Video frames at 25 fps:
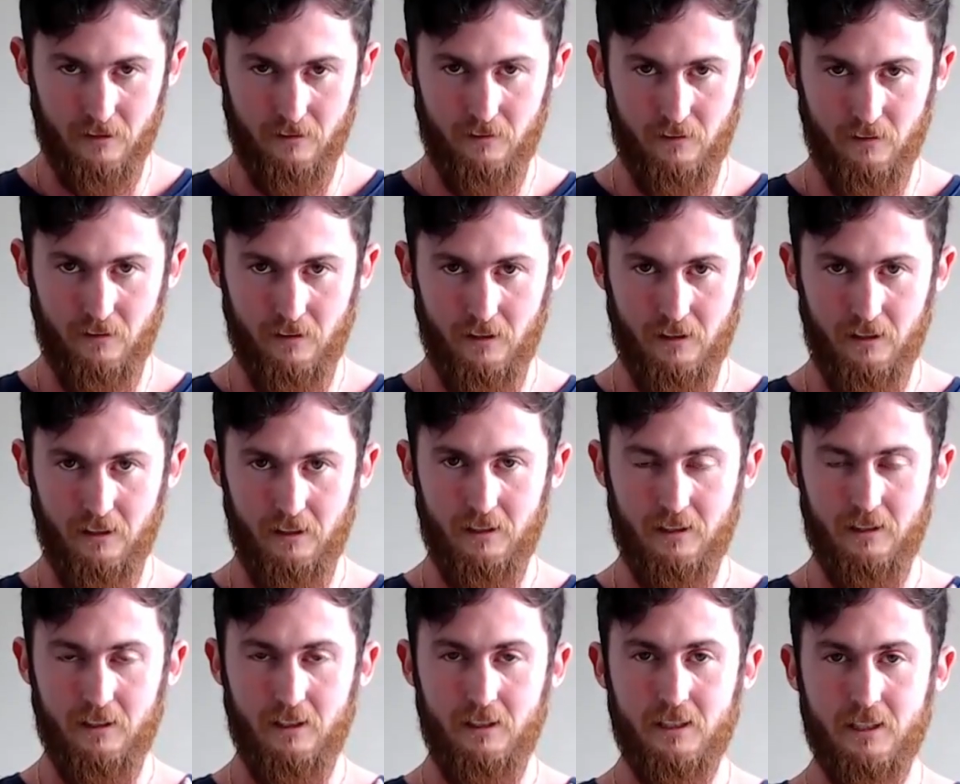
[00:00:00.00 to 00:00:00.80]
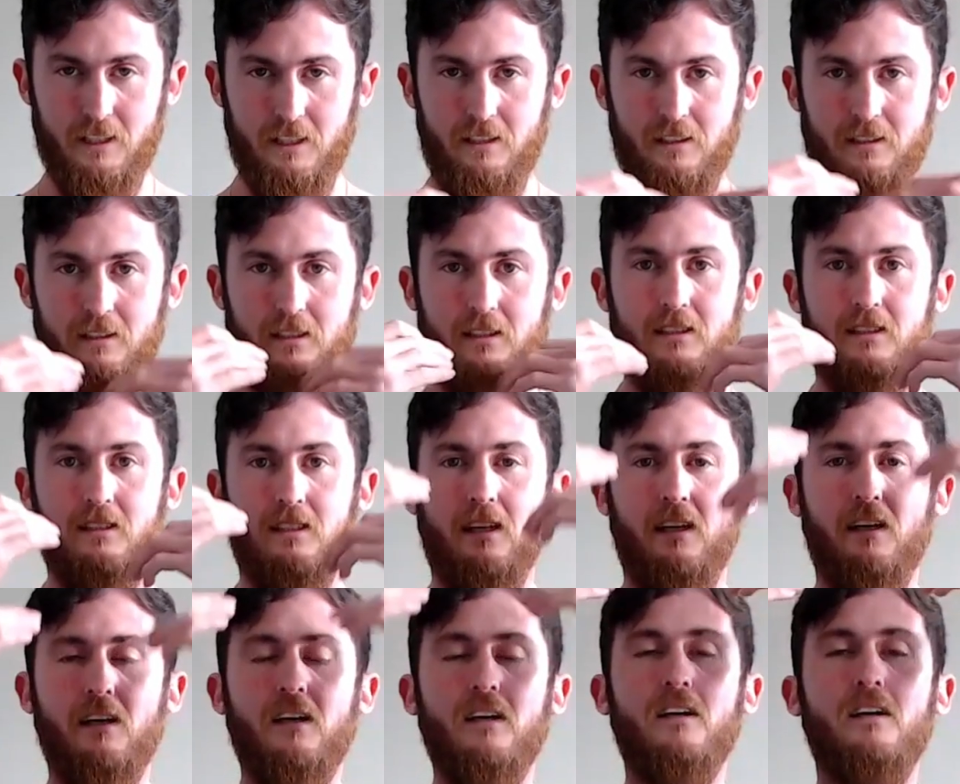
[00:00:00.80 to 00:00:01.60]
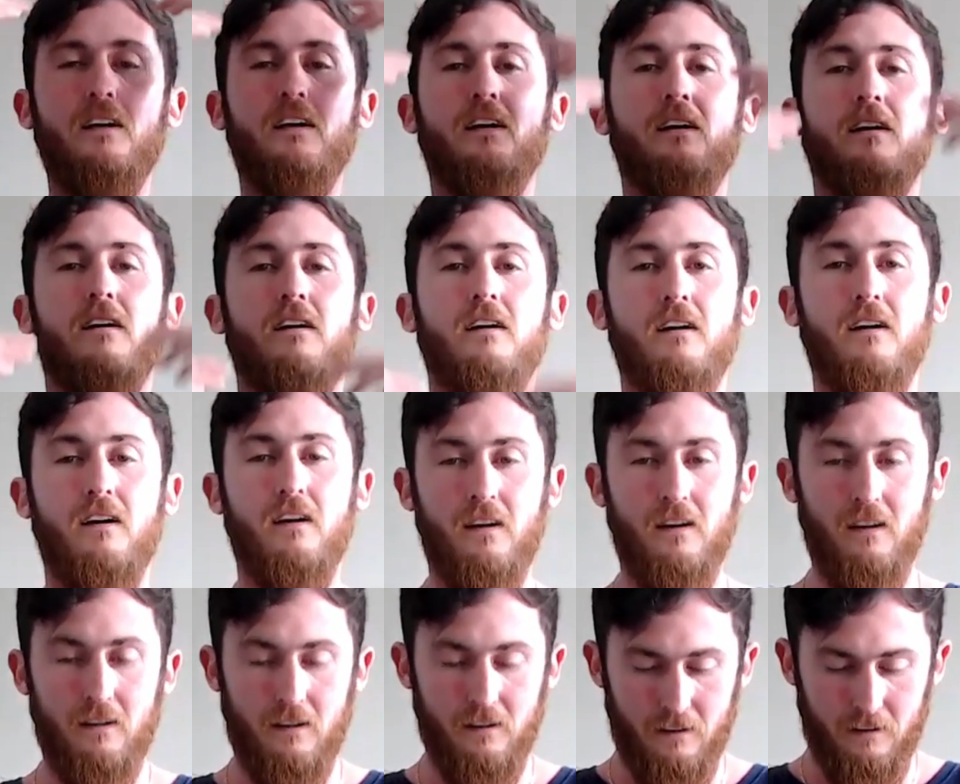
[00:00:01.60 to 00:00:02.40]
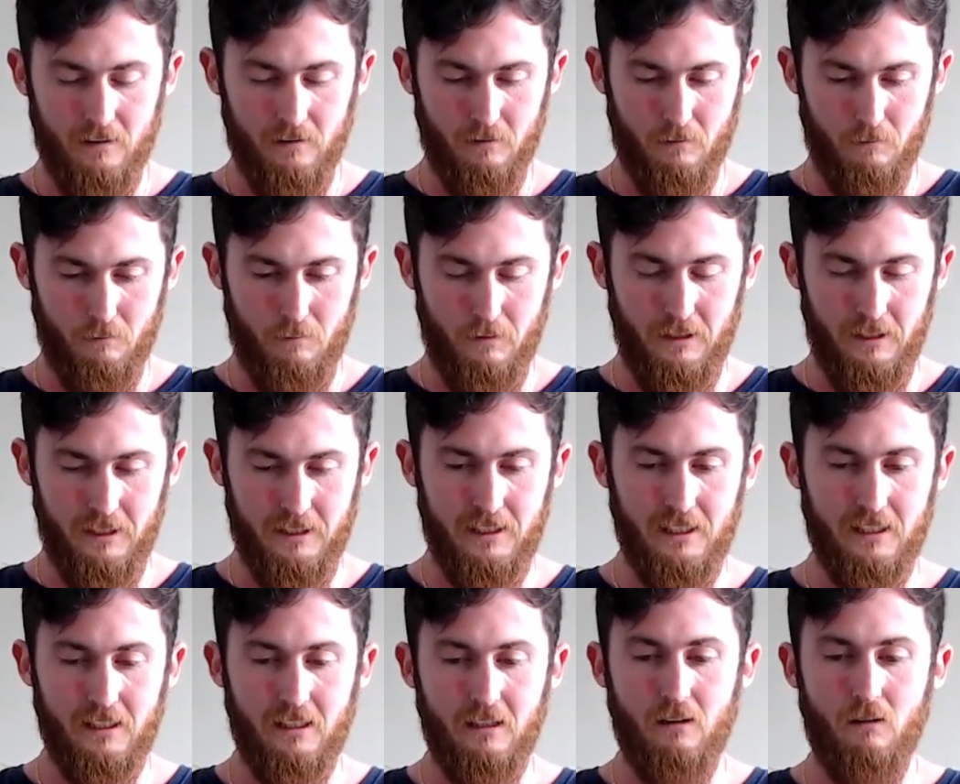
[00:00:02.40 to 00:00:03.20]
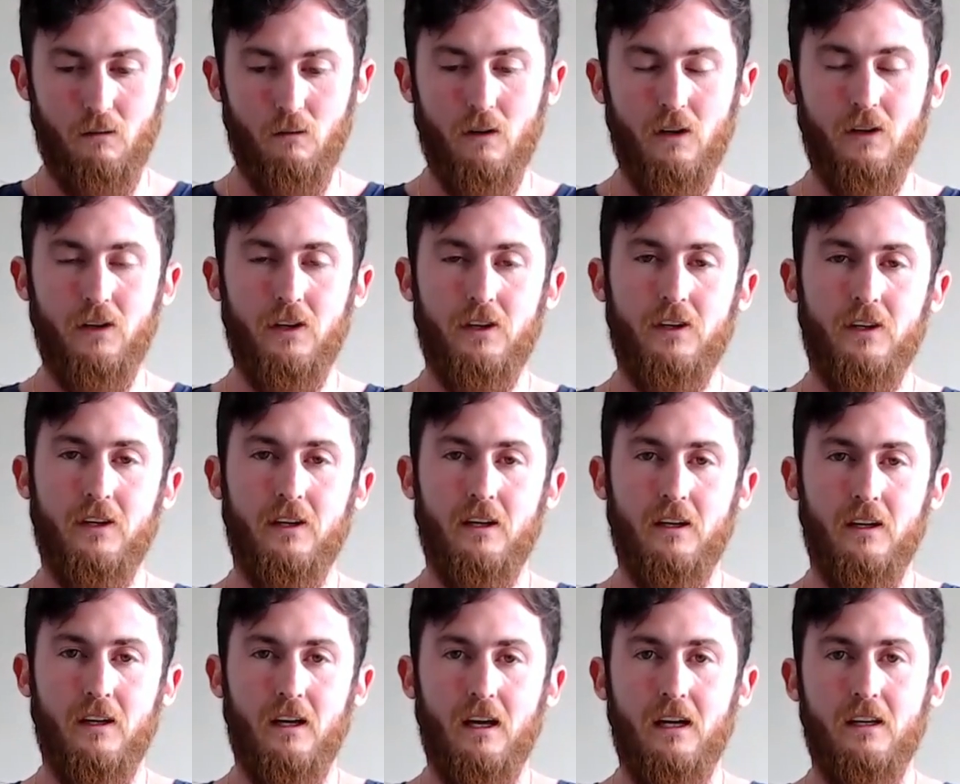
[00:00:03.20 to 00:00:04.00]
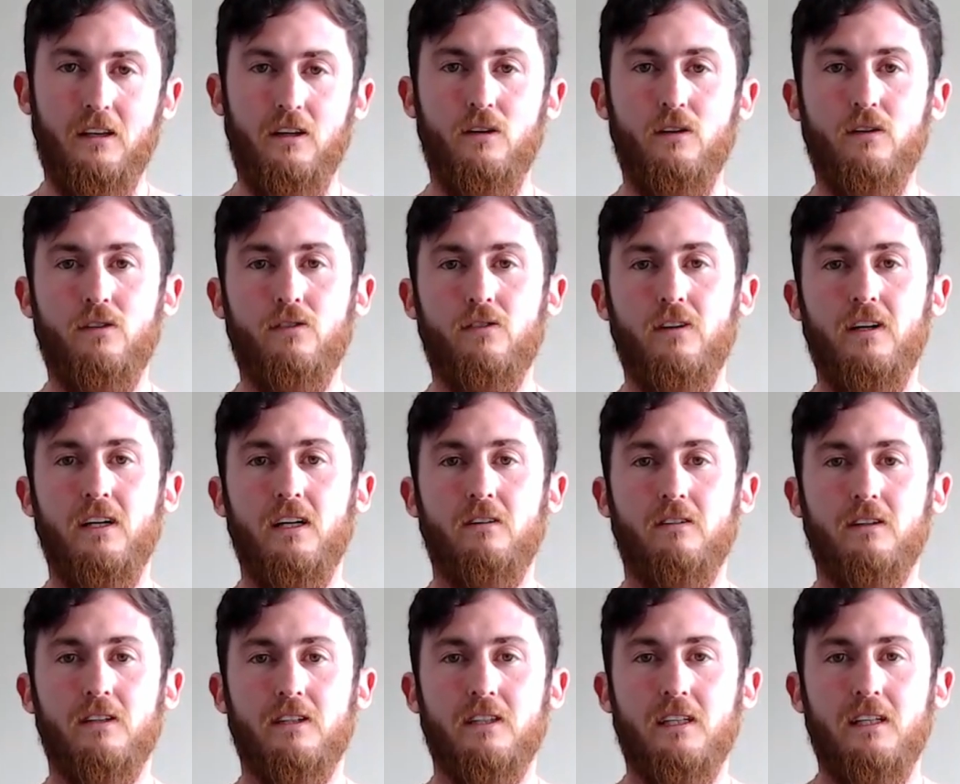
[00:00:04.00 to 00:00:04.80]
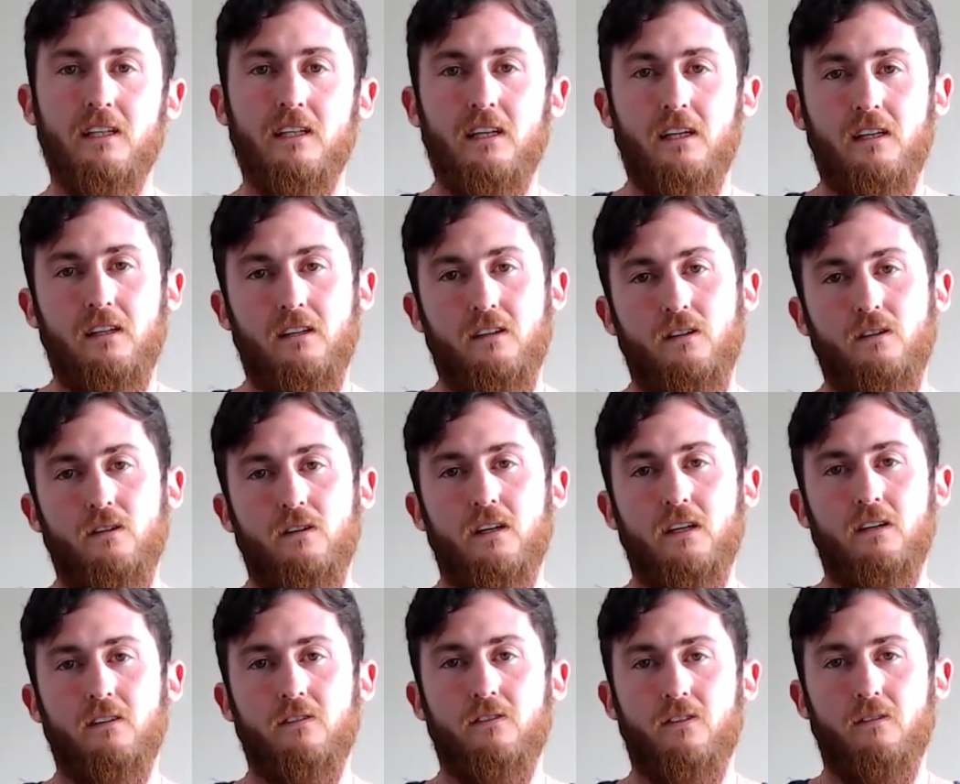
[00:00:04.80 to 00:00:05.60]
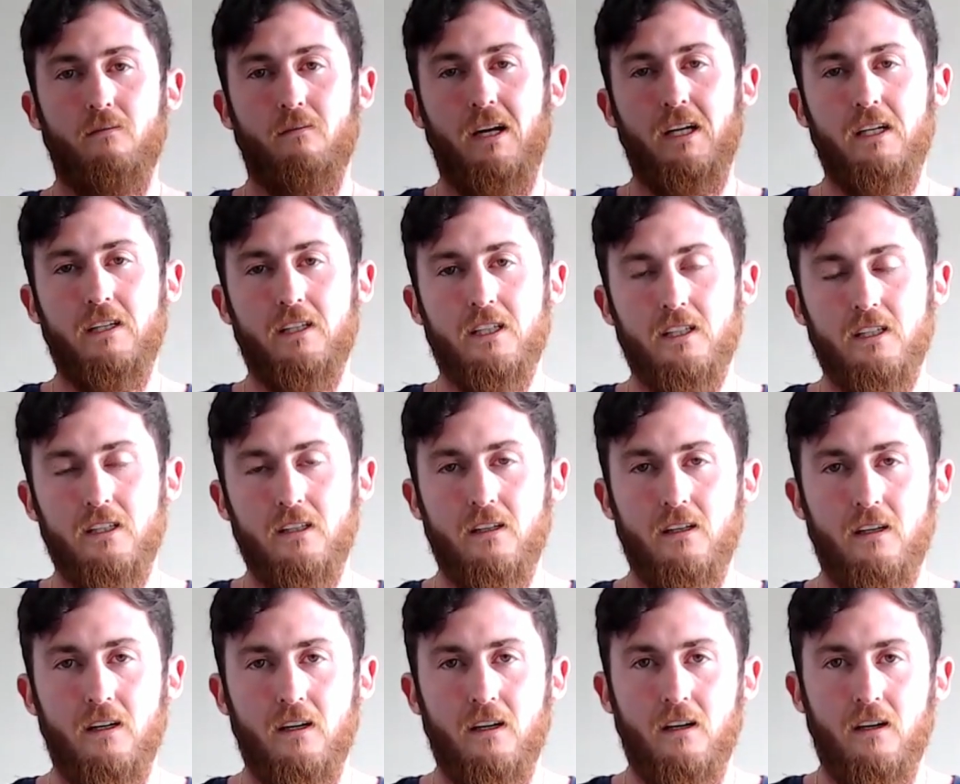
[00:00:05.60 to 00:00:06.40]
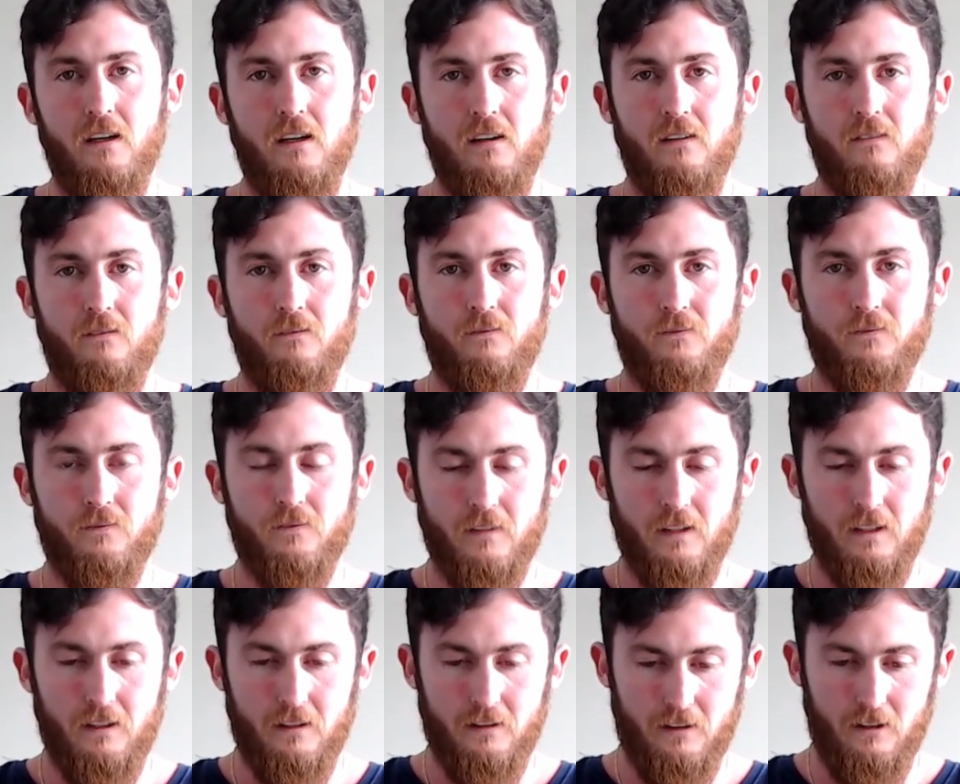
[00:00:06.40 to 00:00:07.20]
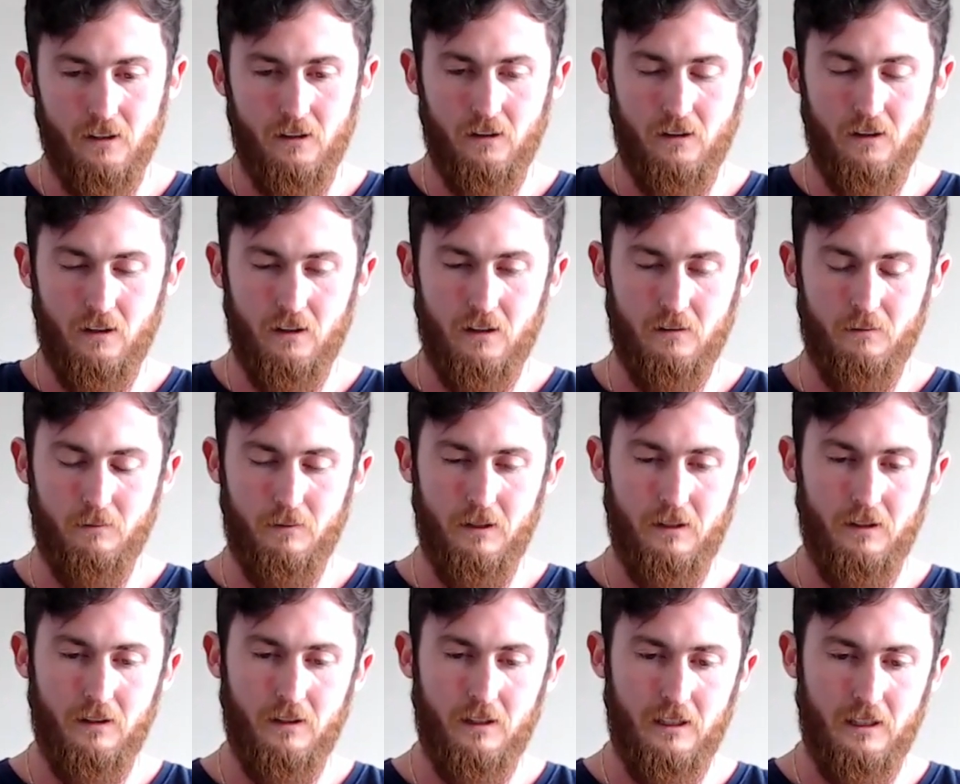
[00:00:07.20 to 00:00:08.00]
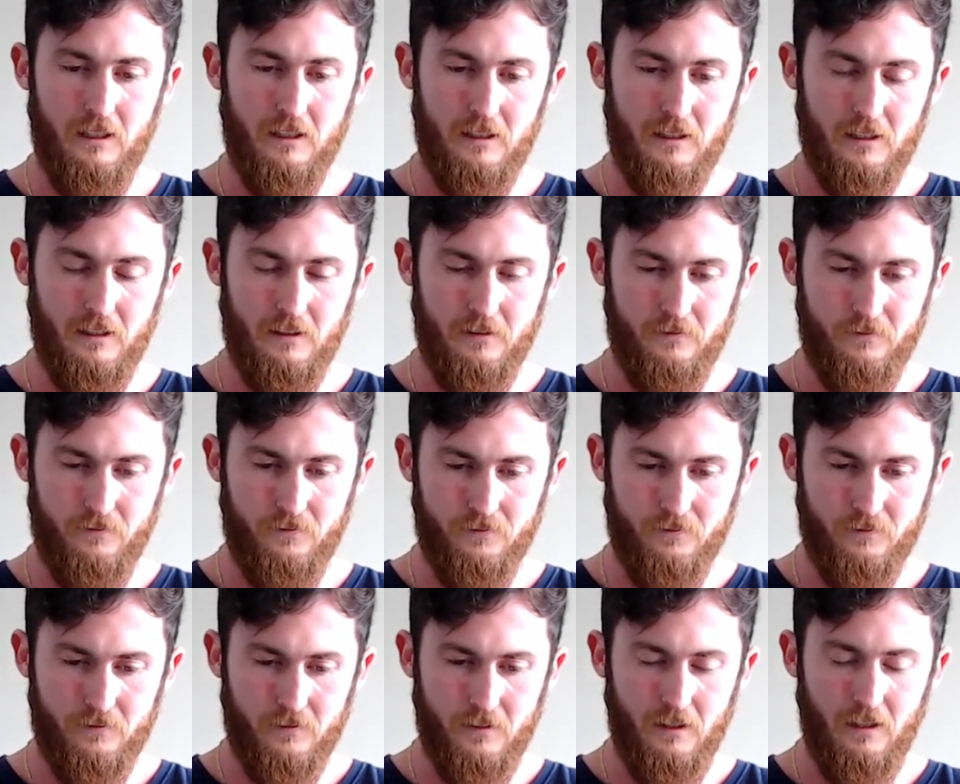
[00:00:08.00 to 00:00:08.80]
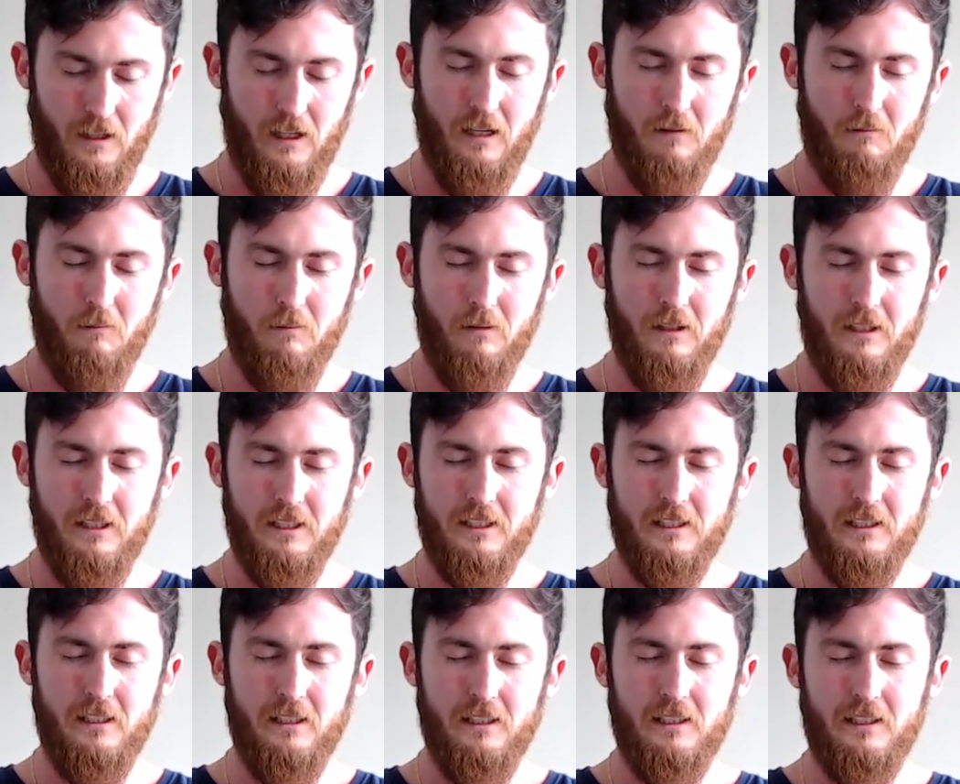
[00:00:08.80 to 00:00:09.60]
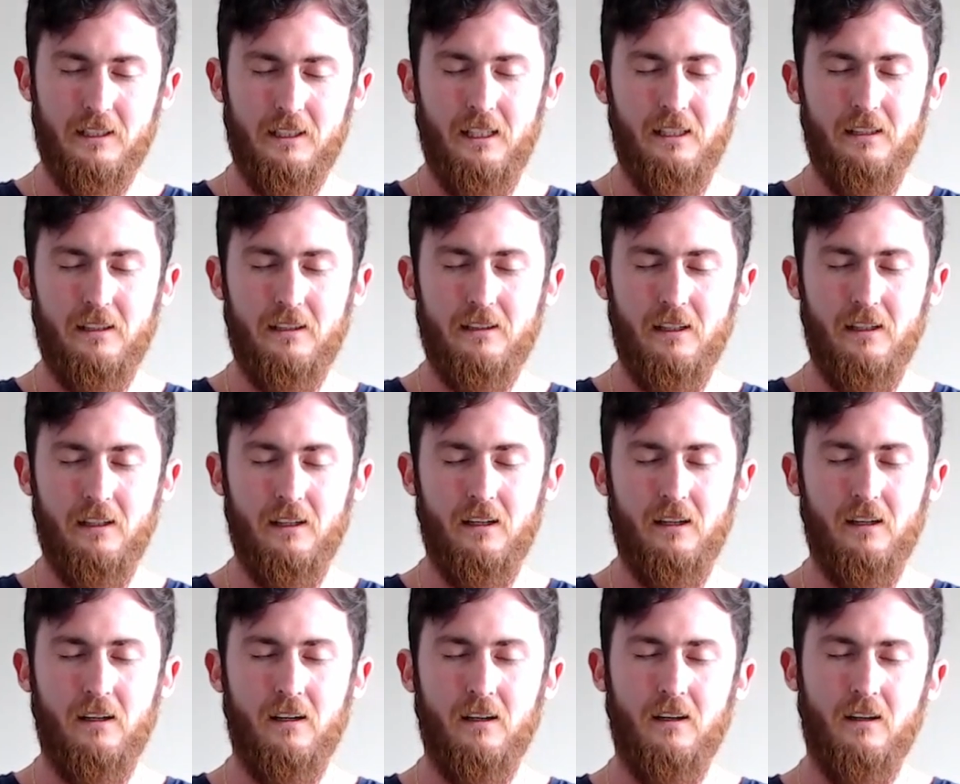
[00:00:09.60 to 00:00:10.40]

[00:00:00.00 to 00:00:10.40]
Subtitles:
of your energy centers, blessing it with a new frequency and new information. So I'd be like, I bless this center